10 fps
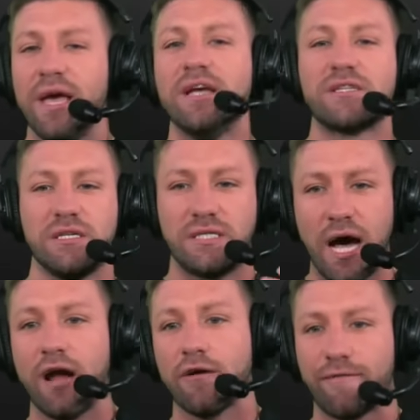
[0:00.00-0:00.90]
his
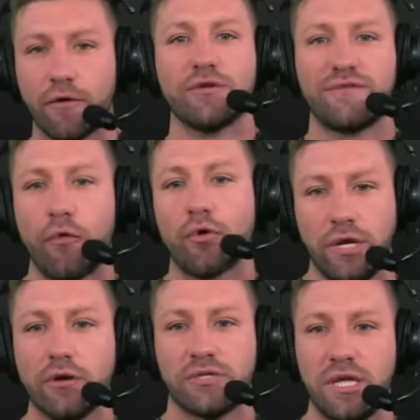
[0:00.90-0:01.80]
entire first 4
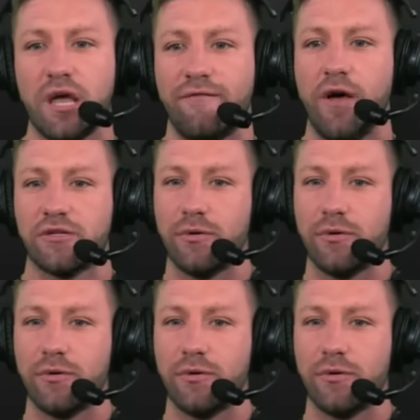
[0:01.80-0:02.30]
years in the NFL.